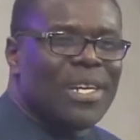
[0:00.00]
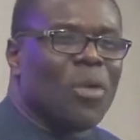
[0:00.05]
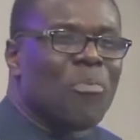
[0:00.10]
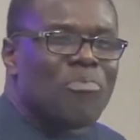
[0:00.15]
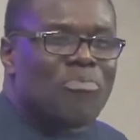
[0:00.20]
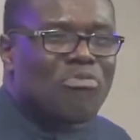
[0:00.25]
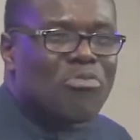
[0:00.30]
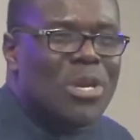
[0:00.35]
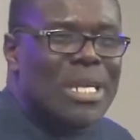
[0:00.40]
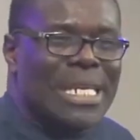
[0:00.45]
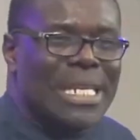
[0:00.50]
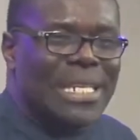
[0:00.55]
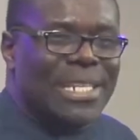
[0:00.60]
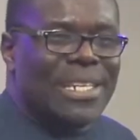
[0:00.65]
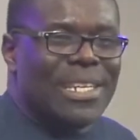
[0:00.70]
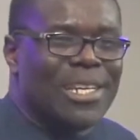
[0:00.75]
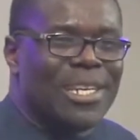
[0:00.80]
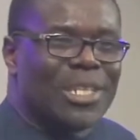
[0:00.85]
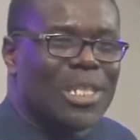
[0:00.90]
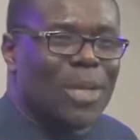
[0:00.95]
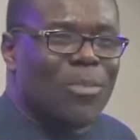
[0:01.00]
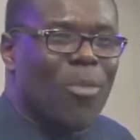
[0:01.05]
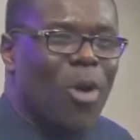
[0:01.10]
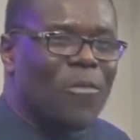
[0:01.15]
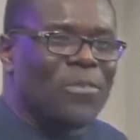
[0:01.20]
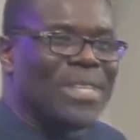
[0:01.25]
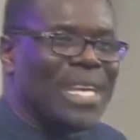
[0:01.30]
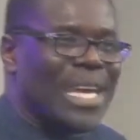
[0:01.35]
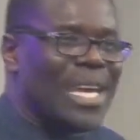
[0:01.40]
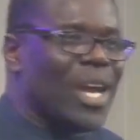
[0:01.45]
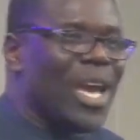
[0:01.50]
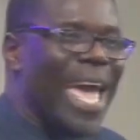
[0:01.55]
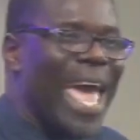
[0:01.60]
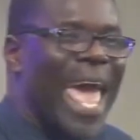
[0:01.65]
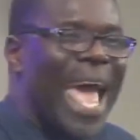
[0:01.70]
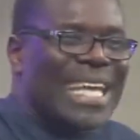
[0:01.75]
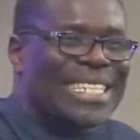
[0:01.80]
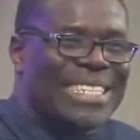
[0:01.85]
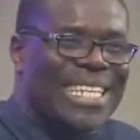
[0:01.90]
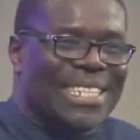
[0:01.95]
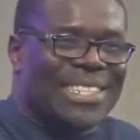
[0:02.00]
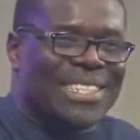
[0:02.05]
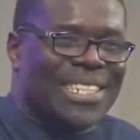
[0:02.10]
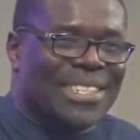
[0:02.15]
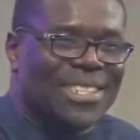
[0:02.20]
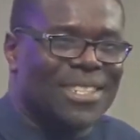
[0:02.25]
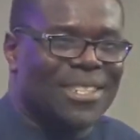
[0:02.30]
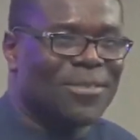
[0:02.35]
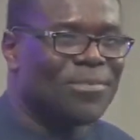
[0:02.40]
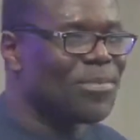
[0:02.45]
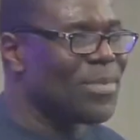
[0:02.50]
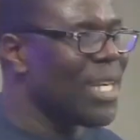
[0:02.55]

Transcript: pruning some of the excesses,